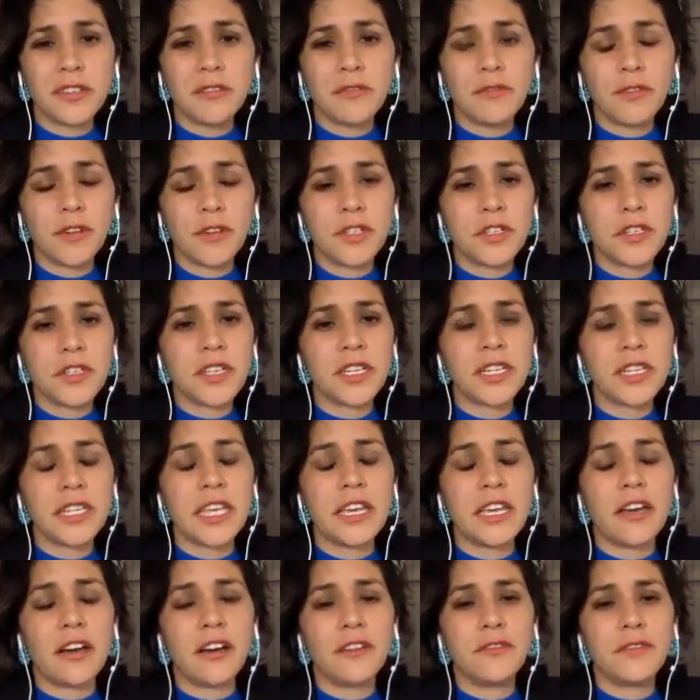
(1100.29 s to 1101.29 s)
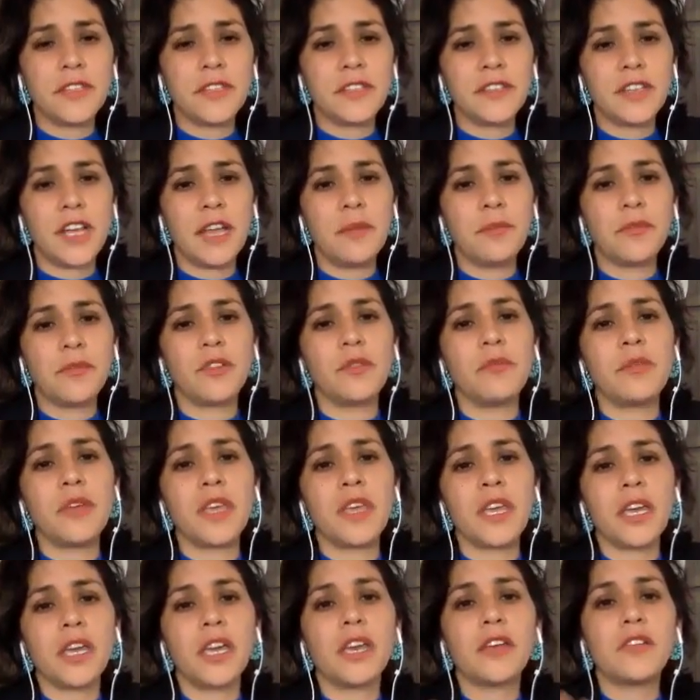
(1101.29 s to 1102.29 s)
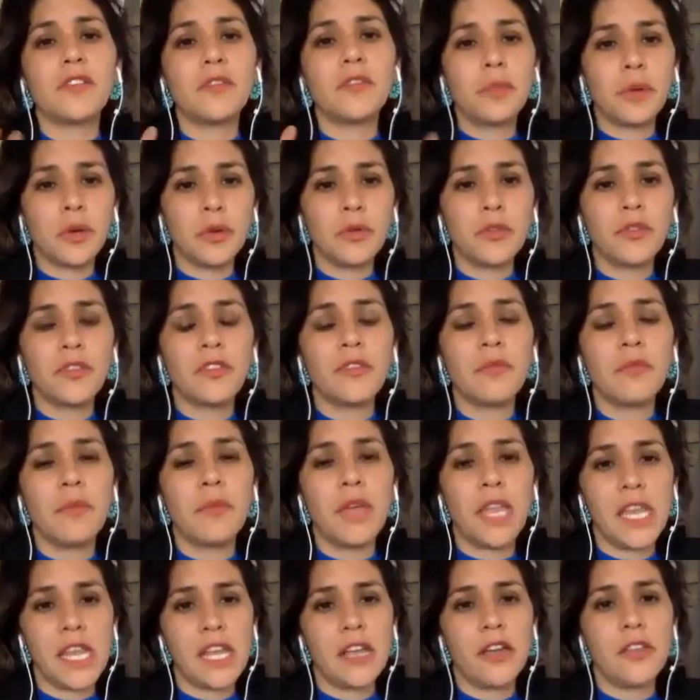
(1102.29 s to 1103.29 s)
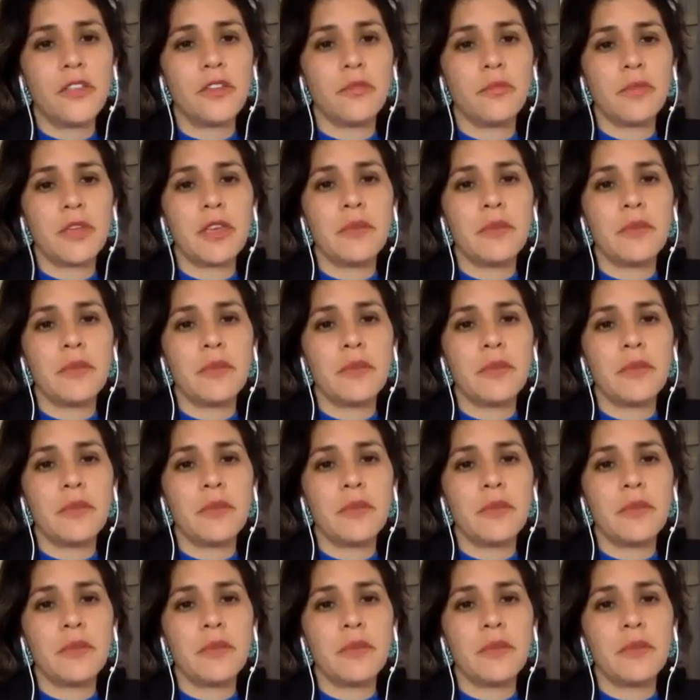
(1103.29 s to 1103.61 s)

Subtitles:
unfortunately, oftentimes they're being exposed to many other